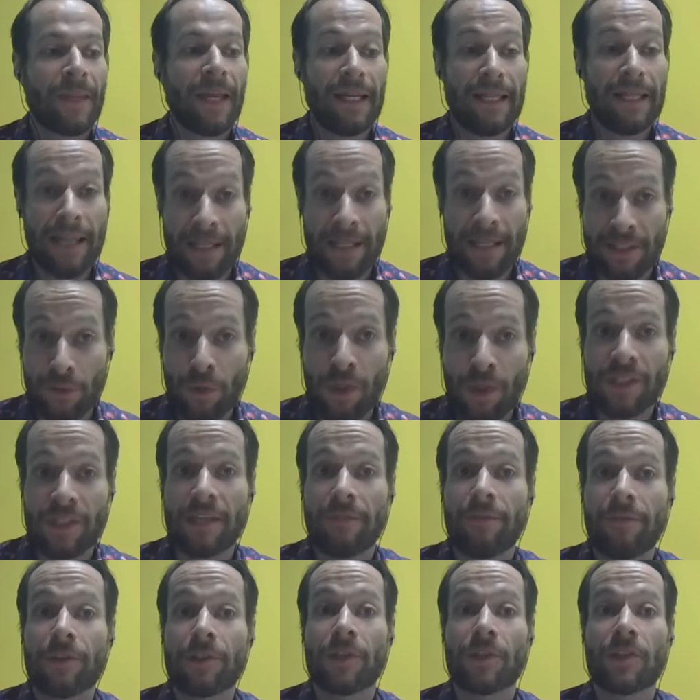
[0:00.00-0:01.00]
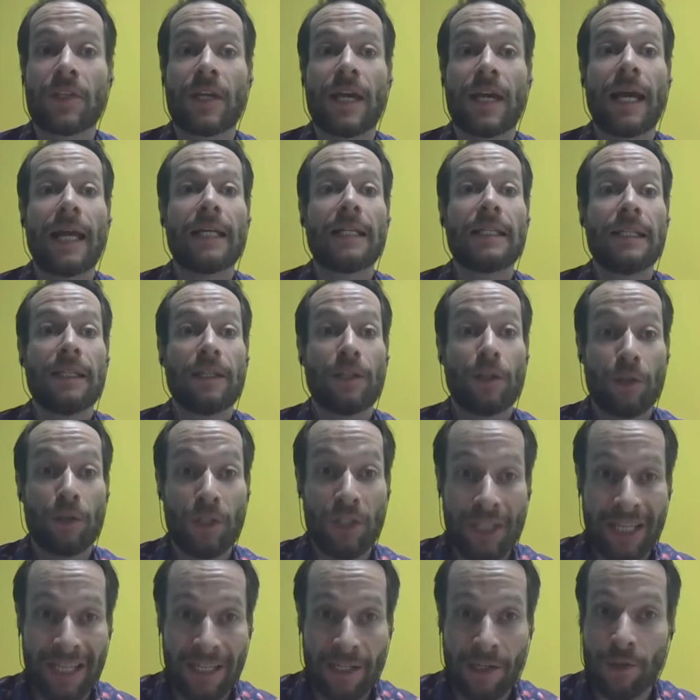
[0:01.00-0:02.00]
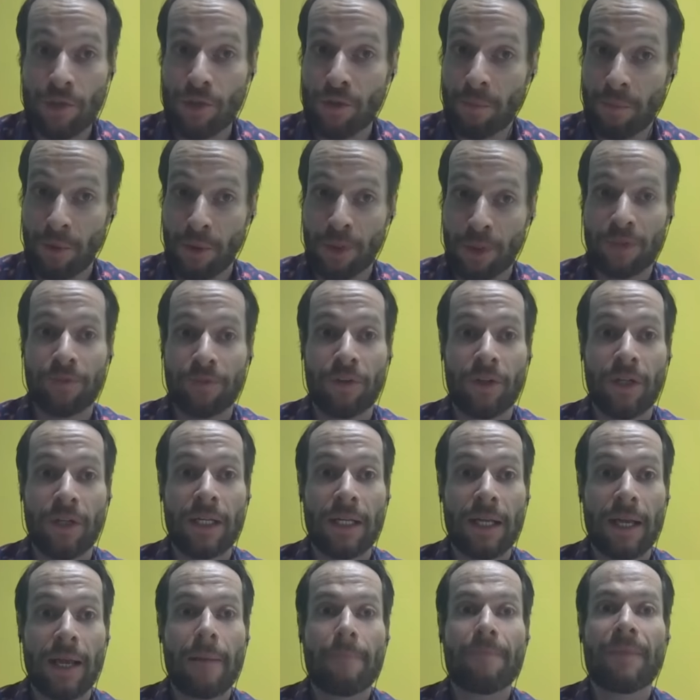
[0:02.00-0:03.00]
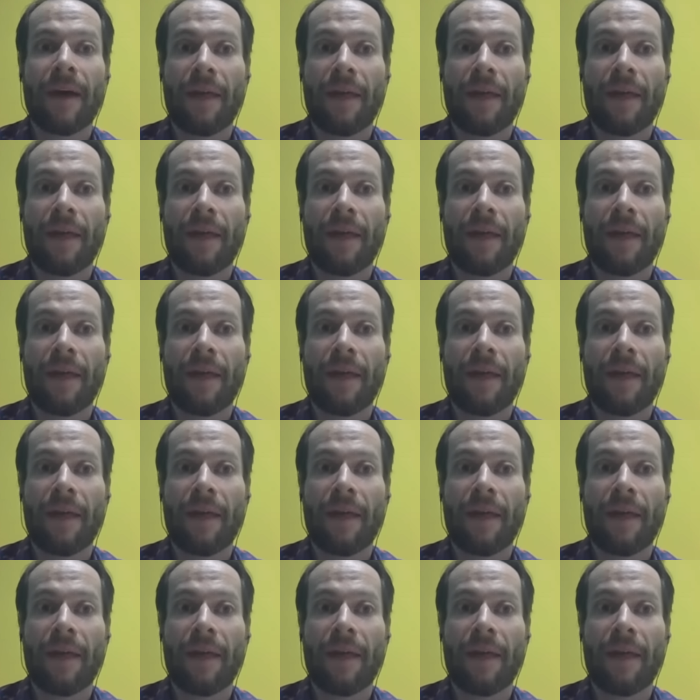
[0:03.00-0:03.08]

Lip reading: And as soon as civil society continues to push for it,